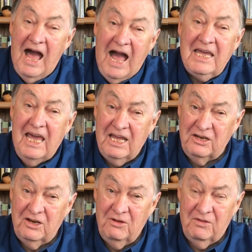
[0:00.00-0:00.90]
I
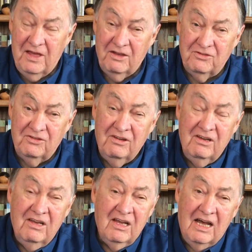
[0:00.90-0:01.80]
can't do this.
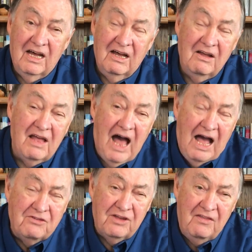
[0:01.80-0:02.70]

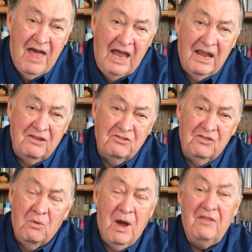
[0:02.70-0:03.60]
I see that as
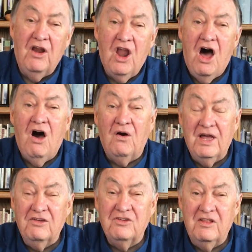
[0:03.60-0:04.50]
the way the law
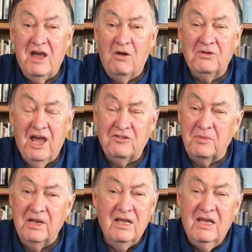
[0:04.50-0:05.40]
is in the Old
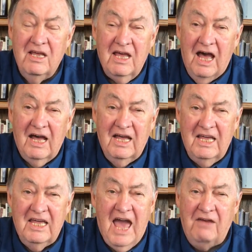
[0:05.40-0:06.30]
Testament.
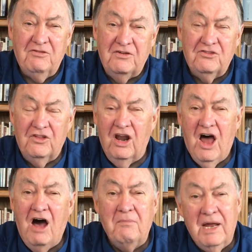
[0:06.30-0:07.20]
He gave us the
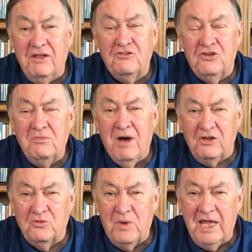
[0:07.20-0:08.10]
law, but it's too
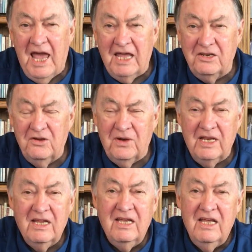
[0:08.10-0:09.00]
much. We can't do
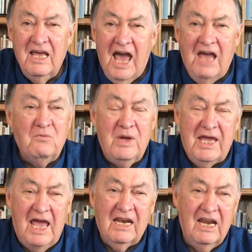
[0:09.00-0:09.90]
it. And we
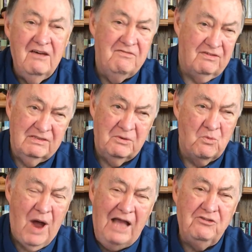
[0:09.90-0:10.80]
can't live
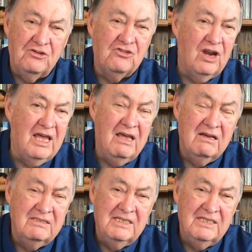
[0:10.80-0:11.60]
righteously